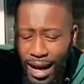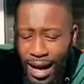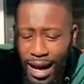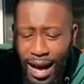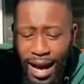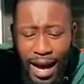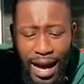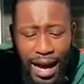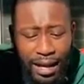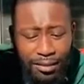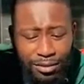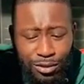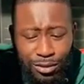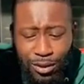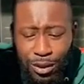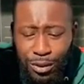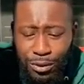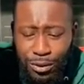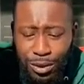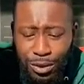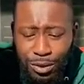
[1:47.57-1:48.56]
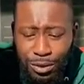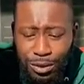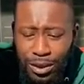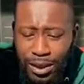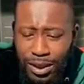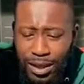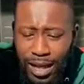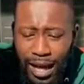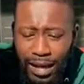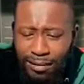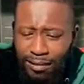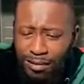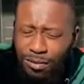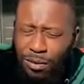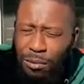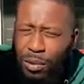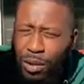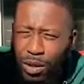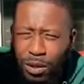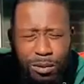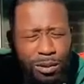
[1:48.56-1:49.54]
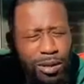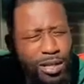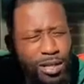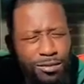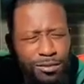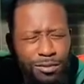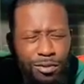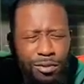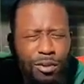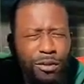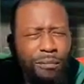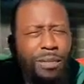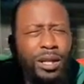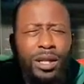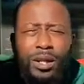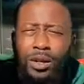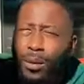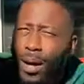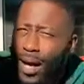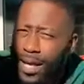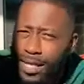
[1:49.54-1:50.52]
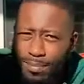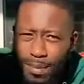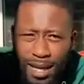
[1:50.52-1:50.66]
I've grown to just kind of familiarize